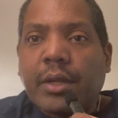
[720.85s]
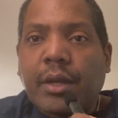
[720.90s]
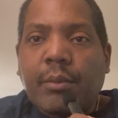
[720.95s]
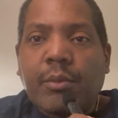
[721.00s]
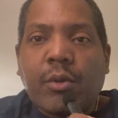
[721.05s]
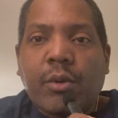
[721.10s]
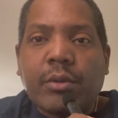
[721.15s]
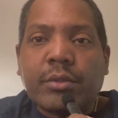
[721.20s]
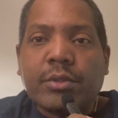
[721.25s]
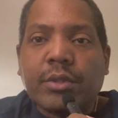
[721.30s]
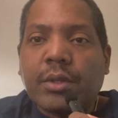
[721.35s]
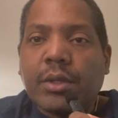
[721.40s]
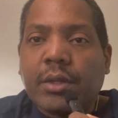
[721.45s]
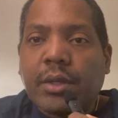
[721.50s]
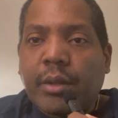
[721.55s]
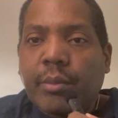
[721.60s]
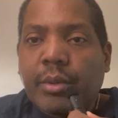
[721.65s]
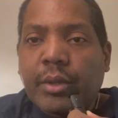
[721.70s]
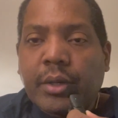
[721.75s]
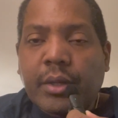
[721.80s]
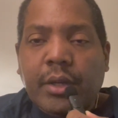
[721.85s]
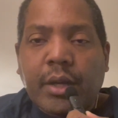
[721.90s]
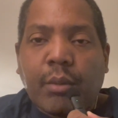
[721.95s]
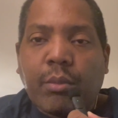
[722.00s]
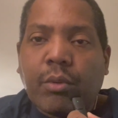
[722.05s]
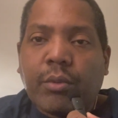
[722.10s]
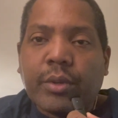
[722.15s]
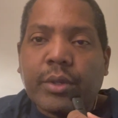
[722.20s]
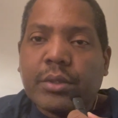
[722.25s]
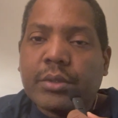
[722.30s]
I'm going to Colombia in a
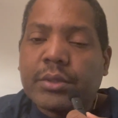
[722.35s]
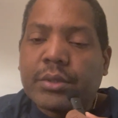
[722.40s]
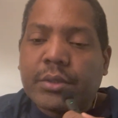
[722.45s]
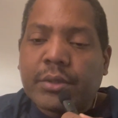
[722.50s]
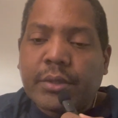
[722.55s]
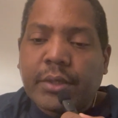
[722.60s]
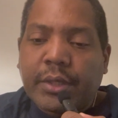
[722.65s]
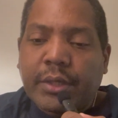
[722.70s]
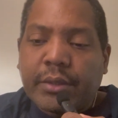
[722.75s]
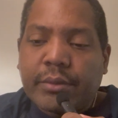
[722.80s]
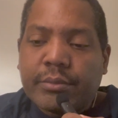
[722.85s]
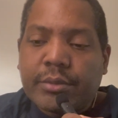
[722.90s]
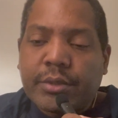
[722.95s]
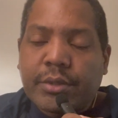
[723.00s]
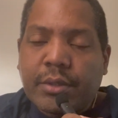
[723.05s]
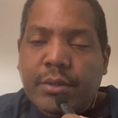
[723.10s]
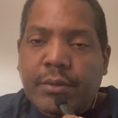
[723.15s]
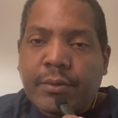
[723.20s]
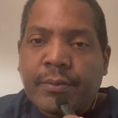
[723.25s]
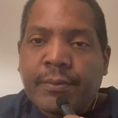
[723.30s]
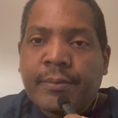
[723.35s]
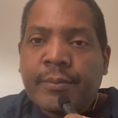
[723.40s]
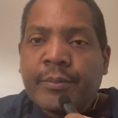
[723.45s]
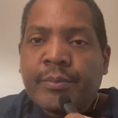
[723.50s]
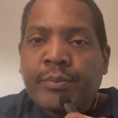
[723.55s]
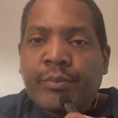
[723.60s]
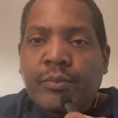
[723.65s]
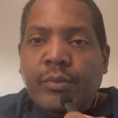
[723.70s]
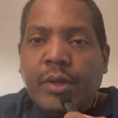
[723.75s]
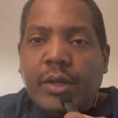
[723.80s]
couple weeks. So
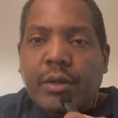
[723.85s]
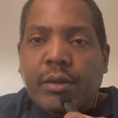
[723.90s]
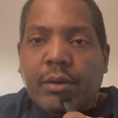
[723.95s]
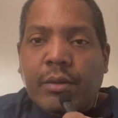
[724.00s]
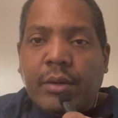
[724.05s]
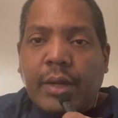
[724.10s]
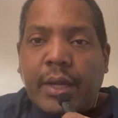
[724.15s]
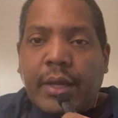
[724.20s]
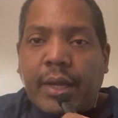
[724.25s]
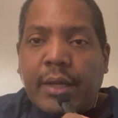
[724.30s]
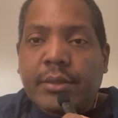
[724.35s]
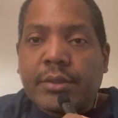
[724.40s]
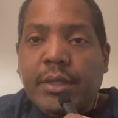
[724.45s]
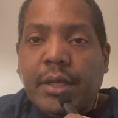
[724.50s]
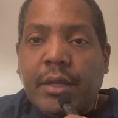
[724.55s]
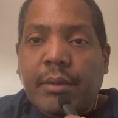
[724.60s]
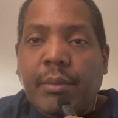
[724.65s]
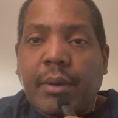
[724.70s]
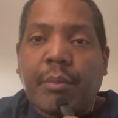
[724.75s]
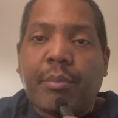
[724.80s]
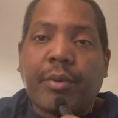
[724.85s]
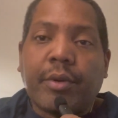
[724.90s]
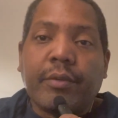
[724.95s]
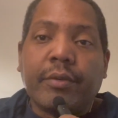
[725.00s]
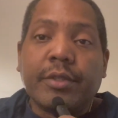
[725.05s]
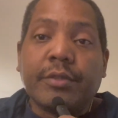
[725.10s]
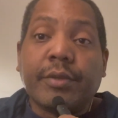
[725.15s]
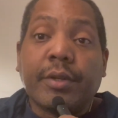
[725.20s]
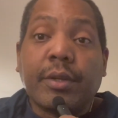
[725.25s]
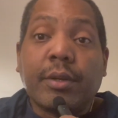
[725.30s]
like I said in my
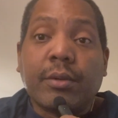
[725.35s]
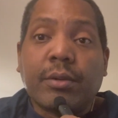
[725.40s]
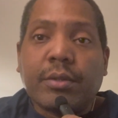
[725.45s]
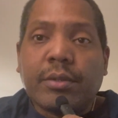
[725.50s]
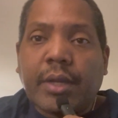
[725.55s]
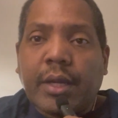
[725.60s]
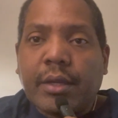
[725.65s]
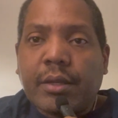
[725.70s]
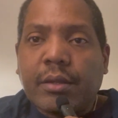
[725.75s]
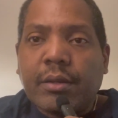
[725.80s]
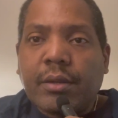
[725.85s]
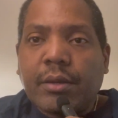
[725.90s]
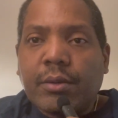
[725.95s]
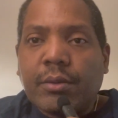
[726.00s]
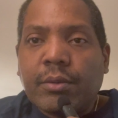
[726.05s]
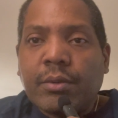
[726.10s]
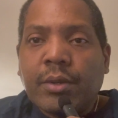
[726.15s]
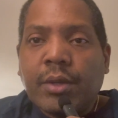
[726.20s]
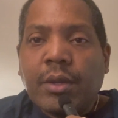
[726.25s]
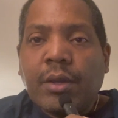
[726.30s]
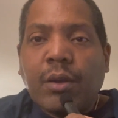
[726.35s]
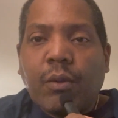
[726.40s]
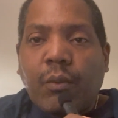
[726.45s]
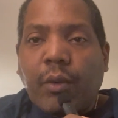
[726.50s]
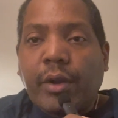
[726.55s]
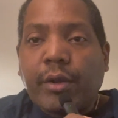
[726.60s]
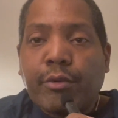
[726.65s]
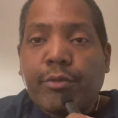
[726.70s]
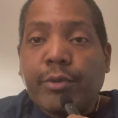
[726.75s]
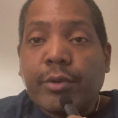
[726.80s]
previous video, like
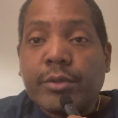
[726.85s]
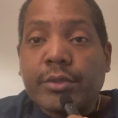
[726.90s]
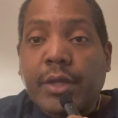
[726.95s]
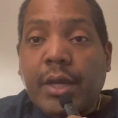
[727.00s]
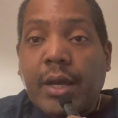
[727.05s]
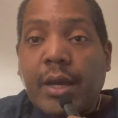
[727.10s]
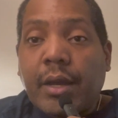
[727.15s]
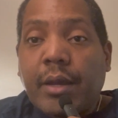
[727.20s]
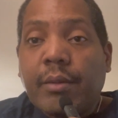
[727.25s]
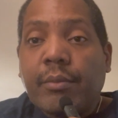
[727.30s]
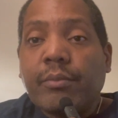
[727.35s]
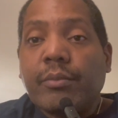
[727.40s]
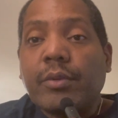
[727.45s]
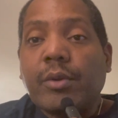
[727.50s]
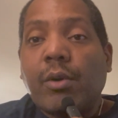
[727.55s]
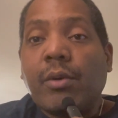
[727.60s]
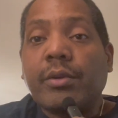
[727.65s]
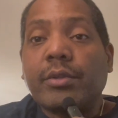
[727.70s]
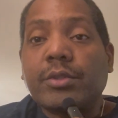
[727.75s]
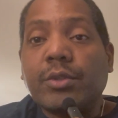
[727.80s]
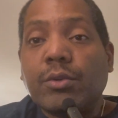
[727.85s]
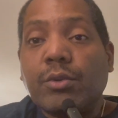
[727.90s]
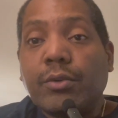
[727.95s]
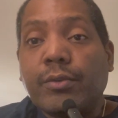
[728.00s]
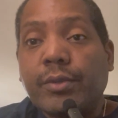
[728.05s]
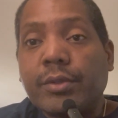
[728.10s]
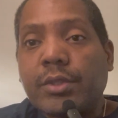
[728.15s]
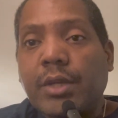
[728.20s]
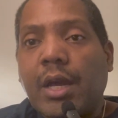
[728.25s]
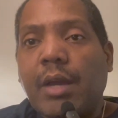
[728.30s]
working full time, going to school
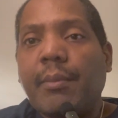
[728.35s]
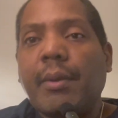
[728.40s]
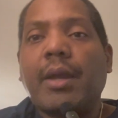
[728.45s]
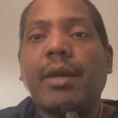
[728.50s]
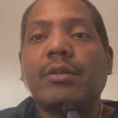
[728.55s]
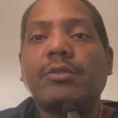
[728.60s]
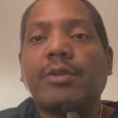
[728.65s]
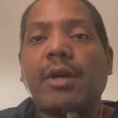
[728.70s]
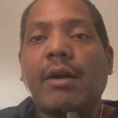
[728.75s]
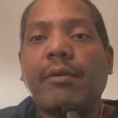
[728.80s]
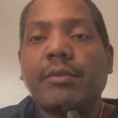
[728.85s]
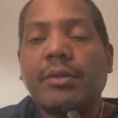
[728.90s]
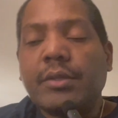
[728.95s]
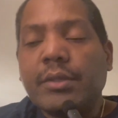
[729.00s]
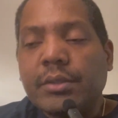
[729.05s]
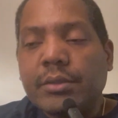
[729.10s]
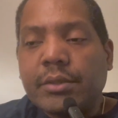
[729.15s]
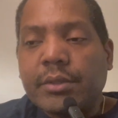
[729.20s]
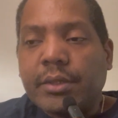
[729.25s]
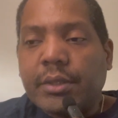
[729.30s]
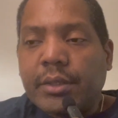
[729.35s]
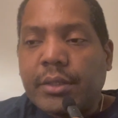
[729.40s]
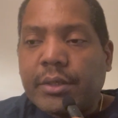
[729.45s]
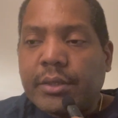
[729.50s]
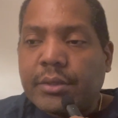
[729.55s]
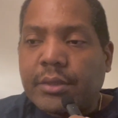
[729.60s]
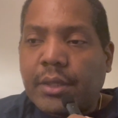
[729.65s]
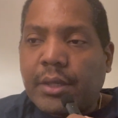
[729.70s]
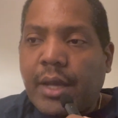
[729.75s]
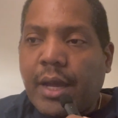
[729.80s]
full time, and traveling,
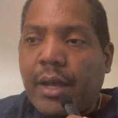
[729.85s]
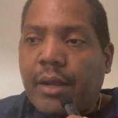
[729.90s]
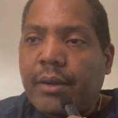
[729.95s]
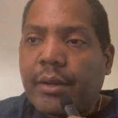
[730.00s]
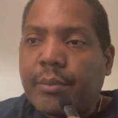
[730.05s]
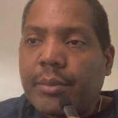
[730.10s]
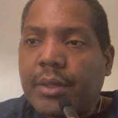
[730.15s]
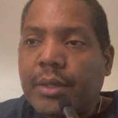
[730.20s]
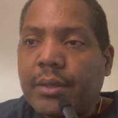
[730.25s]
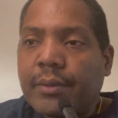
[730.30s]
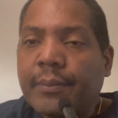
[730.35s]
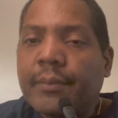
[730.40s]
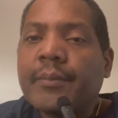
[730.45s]
it's a lot. I mean,